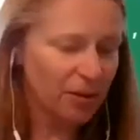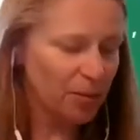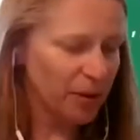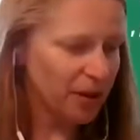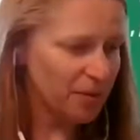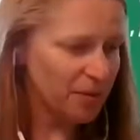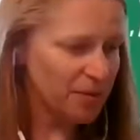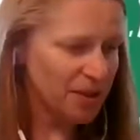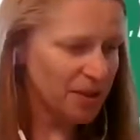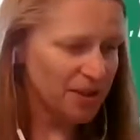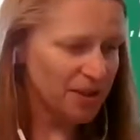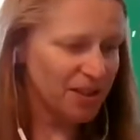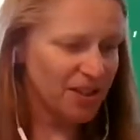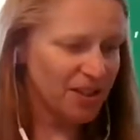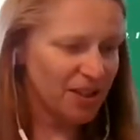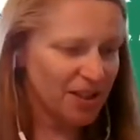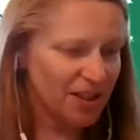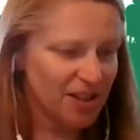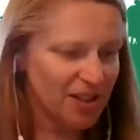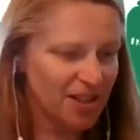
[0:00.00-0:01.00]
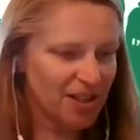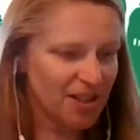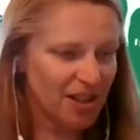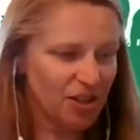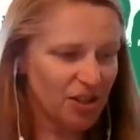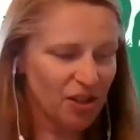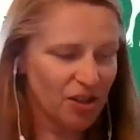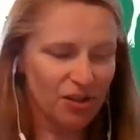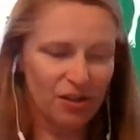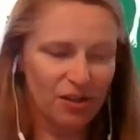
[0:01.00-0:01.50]
and welcome to tonight's
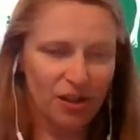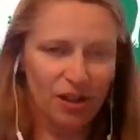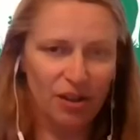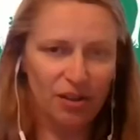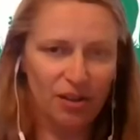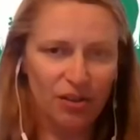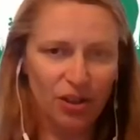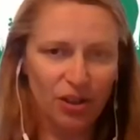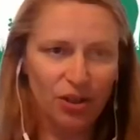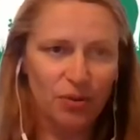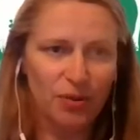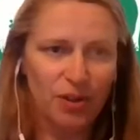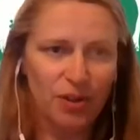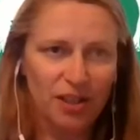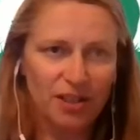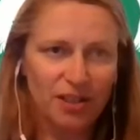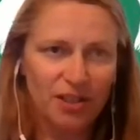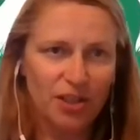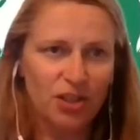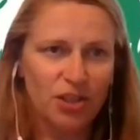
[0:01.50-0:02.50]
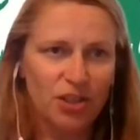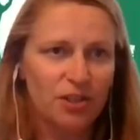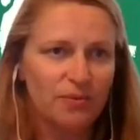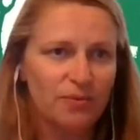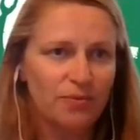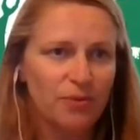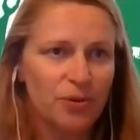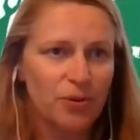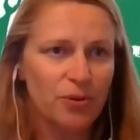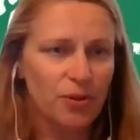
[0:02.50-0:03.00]
session, the Q&A session
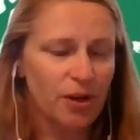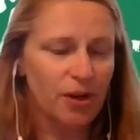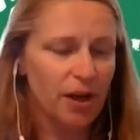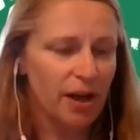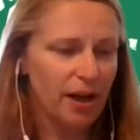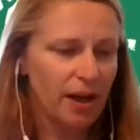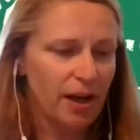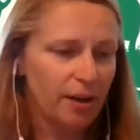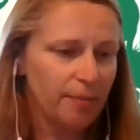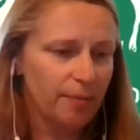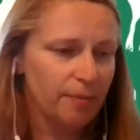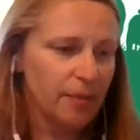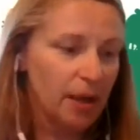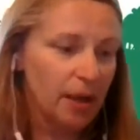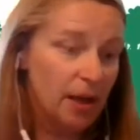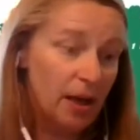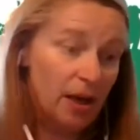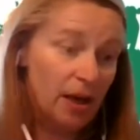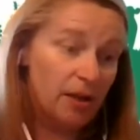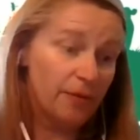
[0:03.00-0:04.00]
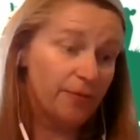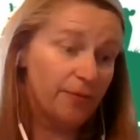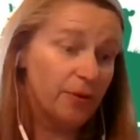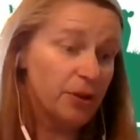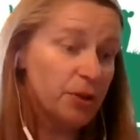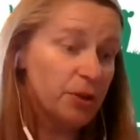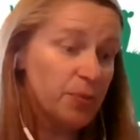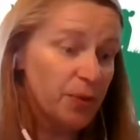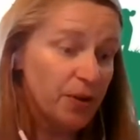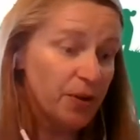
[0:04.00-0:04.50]
for the
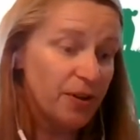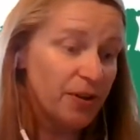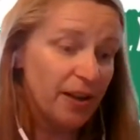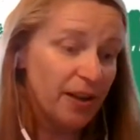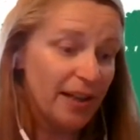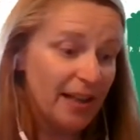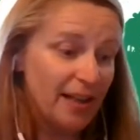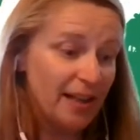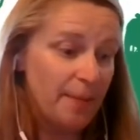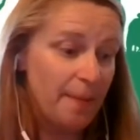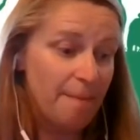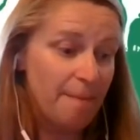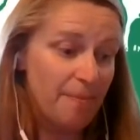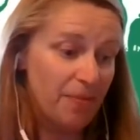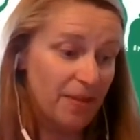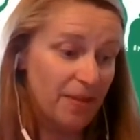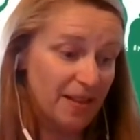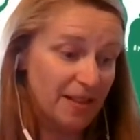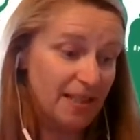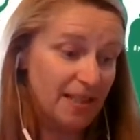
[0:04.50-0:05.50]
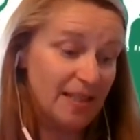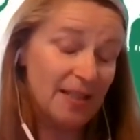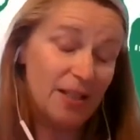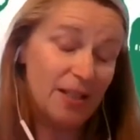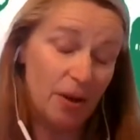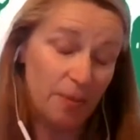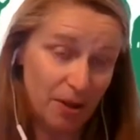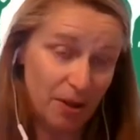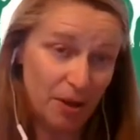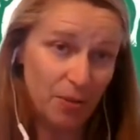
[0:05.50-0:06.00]
first one in this
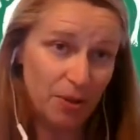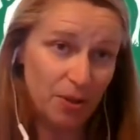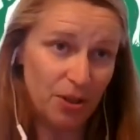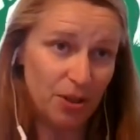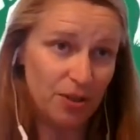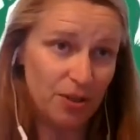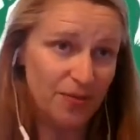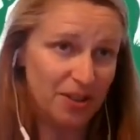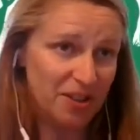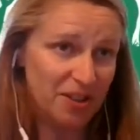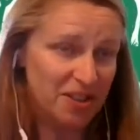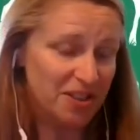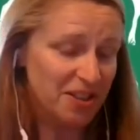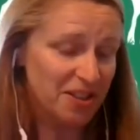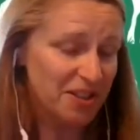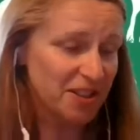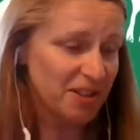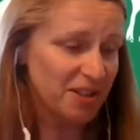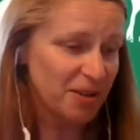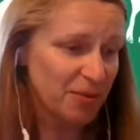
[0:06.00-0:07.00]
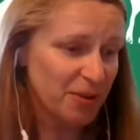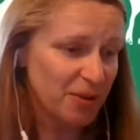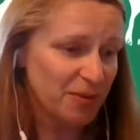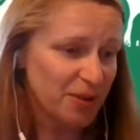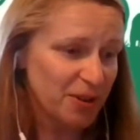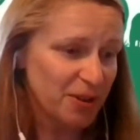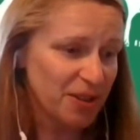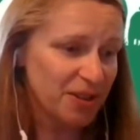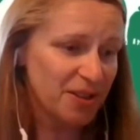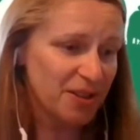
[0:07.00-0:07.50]
summer, which is very exciting that we've
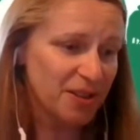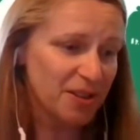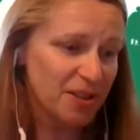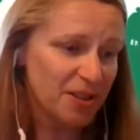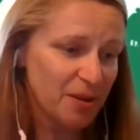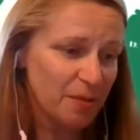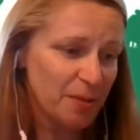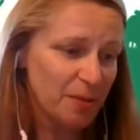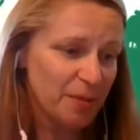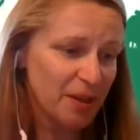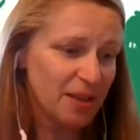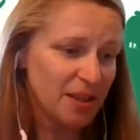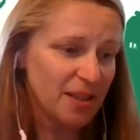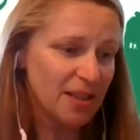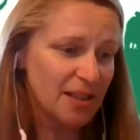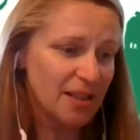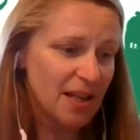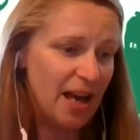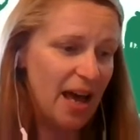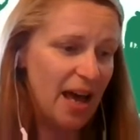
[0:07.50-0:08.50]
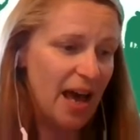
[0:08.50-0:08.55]
got into the summer months.